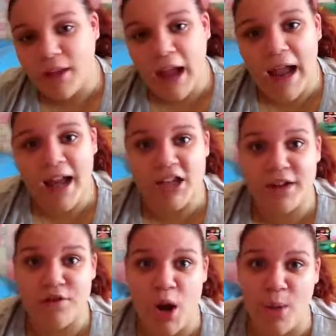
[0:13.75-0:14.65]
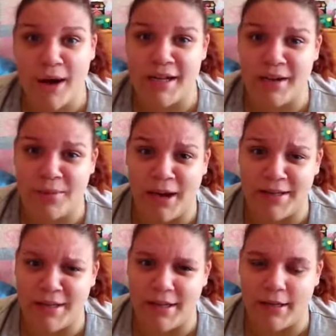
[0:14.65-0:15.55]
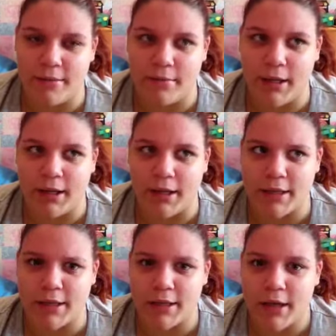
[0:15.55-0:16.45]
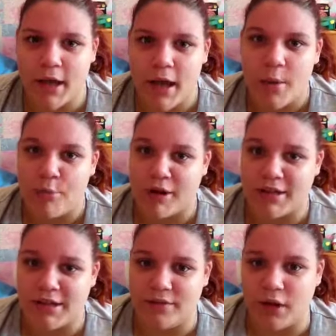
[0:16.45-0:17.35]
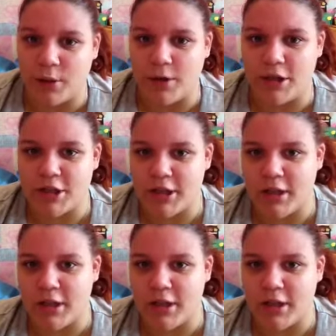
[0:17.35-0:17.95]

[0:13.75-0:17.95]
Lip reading: I actually have no idea what I said in my last pregnancy vlog, which,